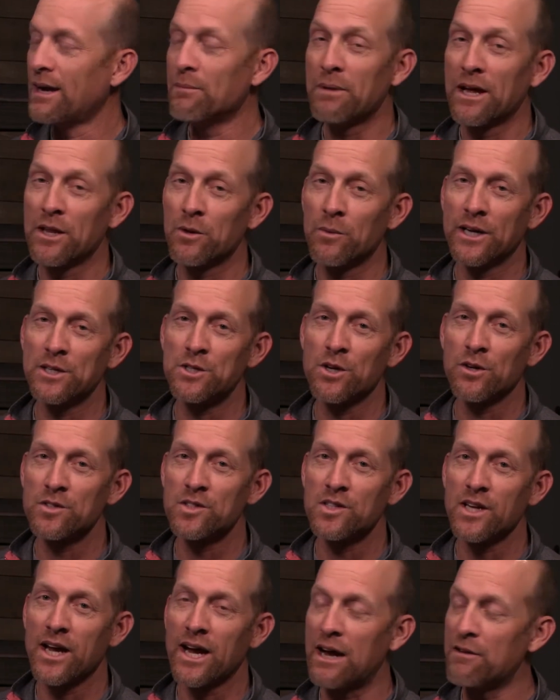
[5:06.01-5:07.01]
And by the way, don't
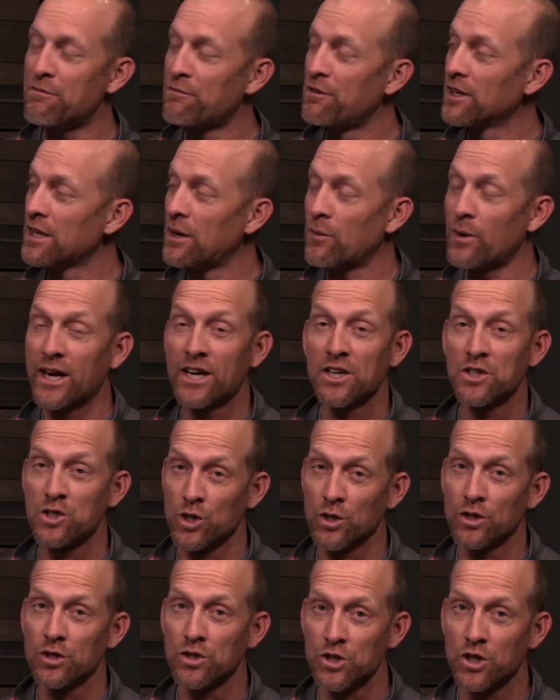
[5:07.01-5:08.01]
say, I feel that way because
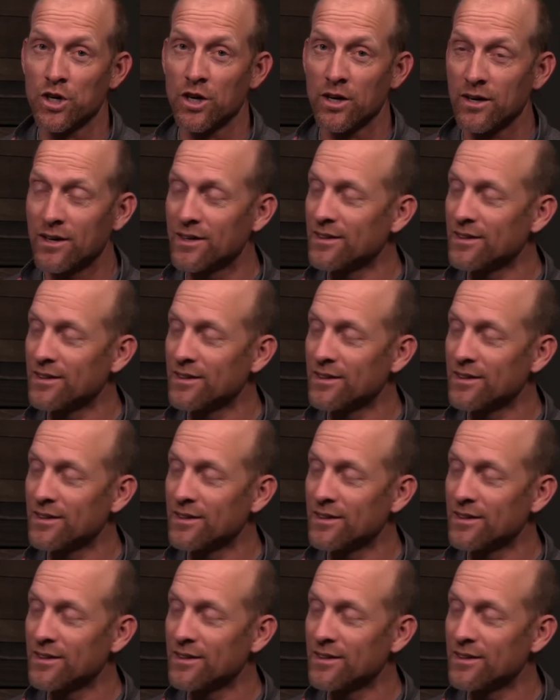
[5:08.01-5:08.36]
you're a jerk.